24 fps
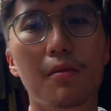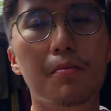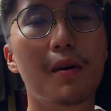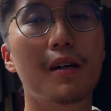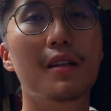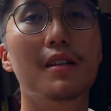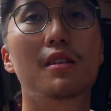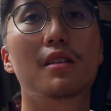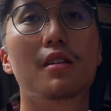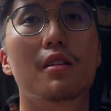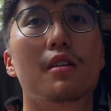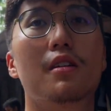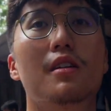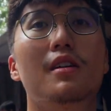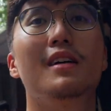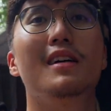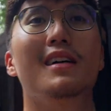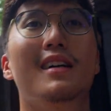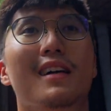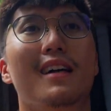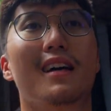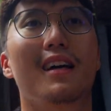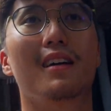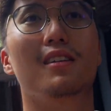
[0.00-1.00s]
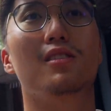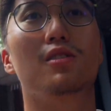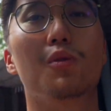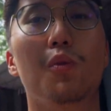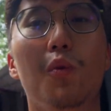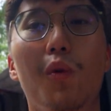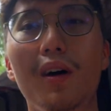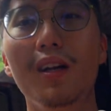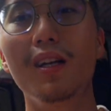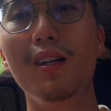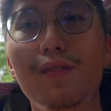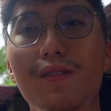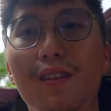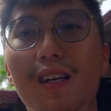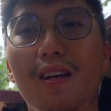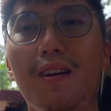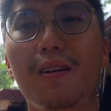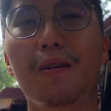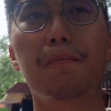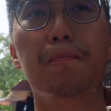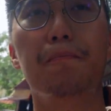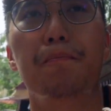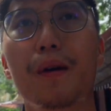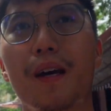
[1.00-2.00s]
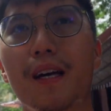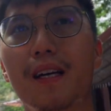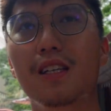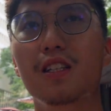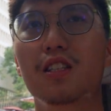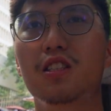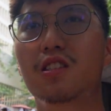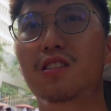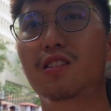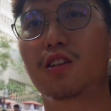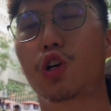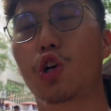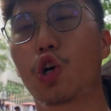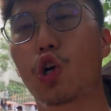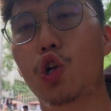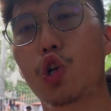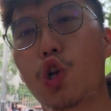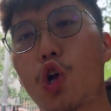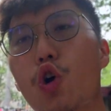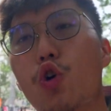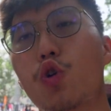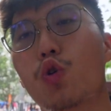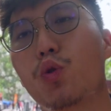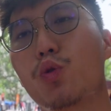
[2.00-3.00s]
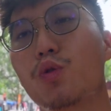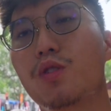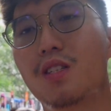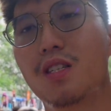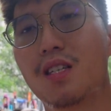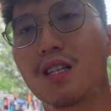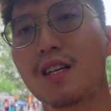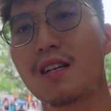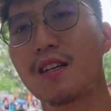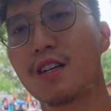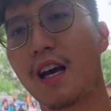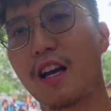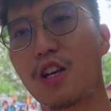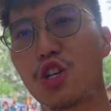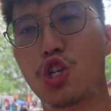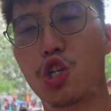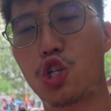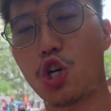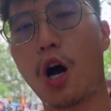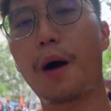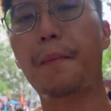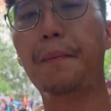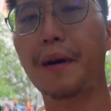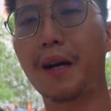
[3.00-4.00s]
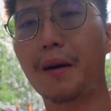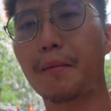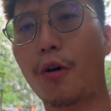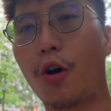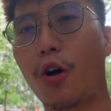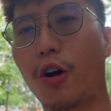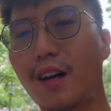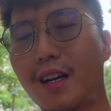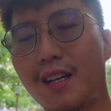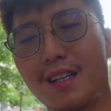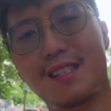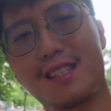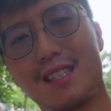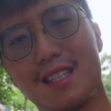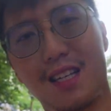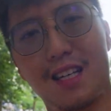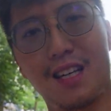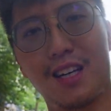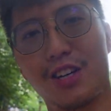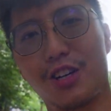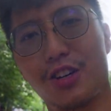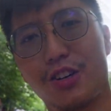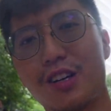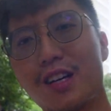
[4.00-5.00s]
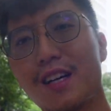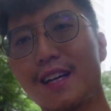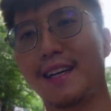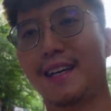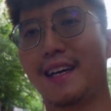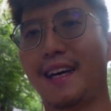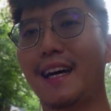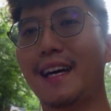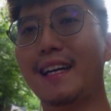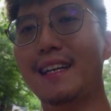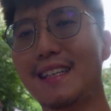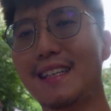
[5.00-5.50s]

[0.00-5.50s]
Mantar is one of the biggest clothes and shopping markets here in